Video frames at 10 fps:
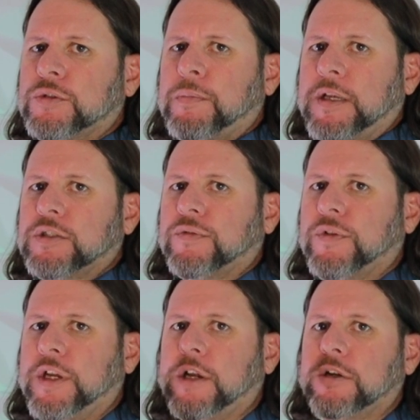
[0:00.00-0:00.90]
space over
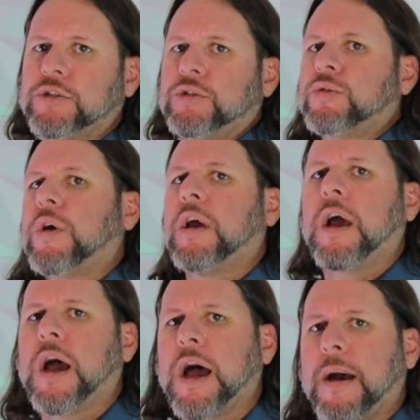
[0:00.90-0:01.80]
here to
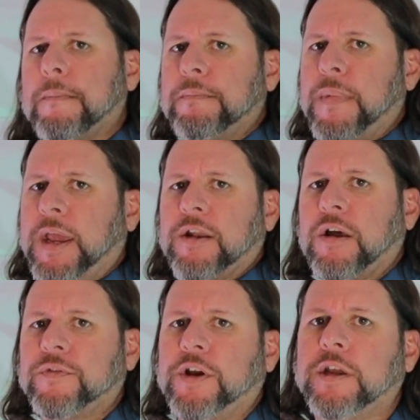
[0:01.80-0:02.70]
make it
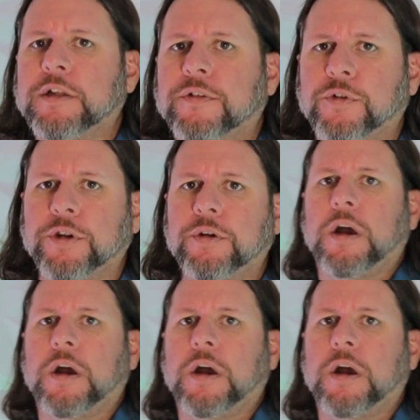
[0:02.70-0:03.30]
all very clear for you.